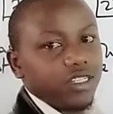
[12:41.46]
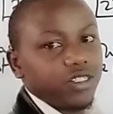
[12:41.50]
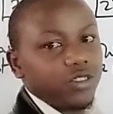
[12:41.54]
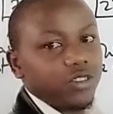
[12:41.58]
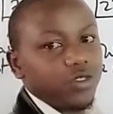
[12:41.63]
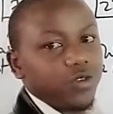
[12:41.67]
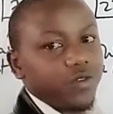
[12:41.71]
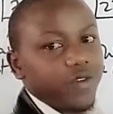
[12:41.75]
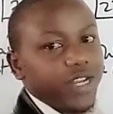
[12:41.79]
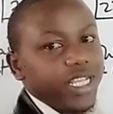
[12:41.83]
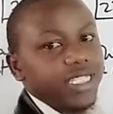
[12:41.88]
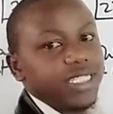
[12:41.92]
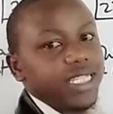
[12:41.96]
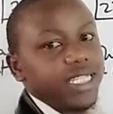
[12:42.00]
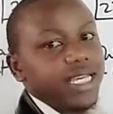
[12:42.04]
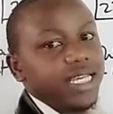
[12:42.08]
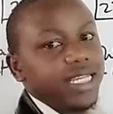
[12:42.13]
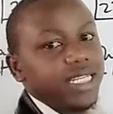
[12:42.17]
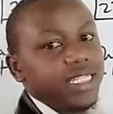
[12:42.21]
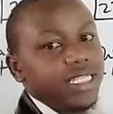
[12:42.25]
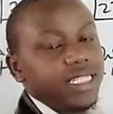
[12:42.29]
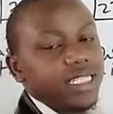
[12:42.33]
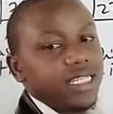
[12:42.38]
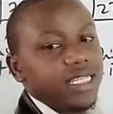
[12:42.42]
to raise the
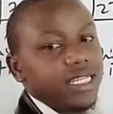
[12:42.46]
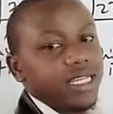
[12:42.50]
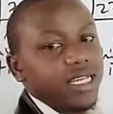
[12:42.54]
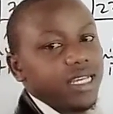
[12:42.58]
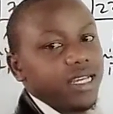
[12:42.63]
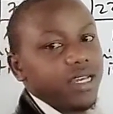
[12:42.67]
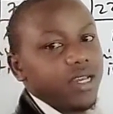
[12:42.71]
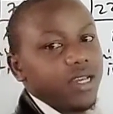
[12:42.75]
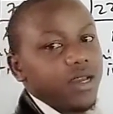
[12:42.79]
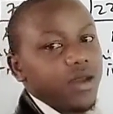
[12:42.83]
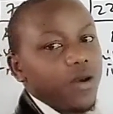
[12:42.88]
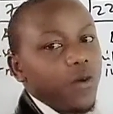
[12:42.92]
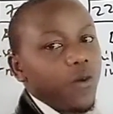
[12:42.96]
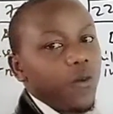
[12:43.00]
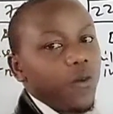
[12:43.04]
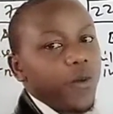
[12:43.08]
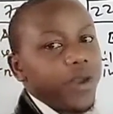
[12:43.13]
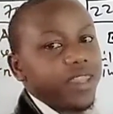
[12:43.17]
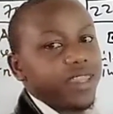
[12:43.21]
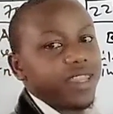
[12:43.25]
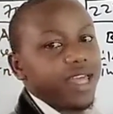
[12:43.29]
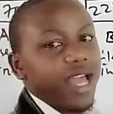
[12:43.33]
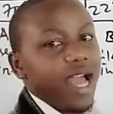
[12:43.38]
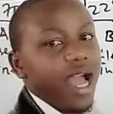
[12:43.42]
heat
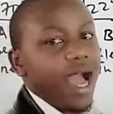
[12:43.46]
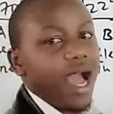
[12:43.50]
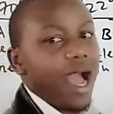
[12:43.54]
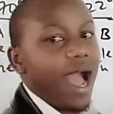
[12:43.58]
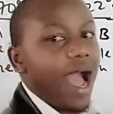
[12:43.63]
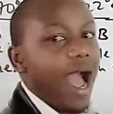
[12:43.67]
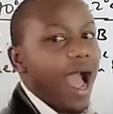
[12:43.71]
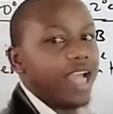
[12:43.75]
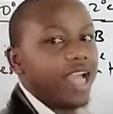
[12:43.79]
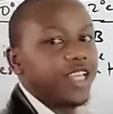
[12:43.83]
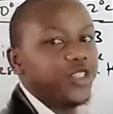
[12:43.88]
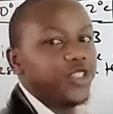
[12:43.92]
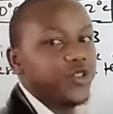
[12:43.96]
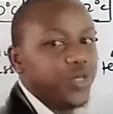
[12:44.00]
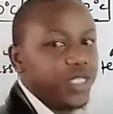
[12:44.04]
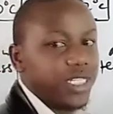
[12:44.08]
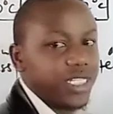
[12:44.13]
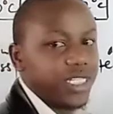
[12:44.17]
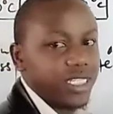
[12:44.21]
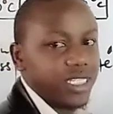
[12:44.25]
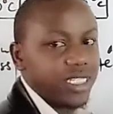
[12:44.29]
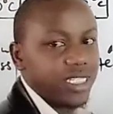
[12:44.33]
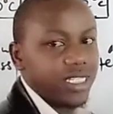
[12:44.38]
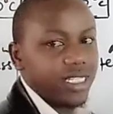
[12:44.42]
with a
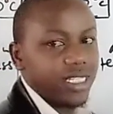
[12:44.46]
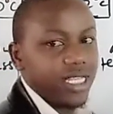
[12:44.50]
unit,